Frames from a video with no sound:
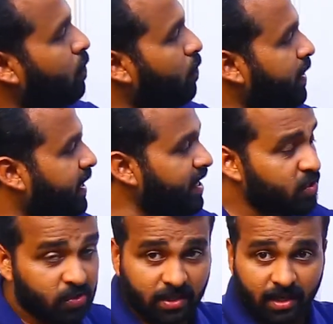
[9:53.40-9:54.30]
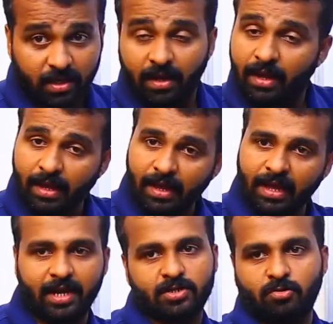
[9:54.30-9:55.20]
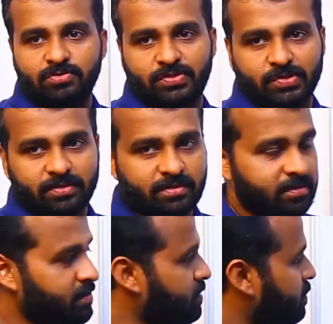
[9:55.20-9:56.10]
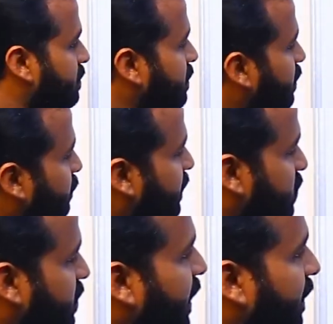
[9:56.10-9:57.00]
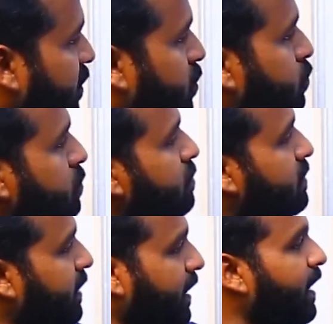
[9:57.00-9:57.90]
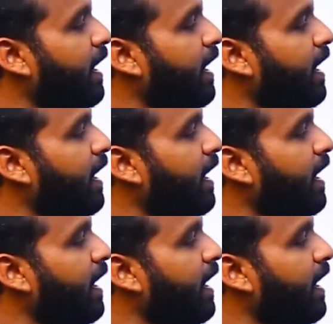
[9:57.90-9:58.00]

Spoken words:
we can see electrons. First shell having 2, second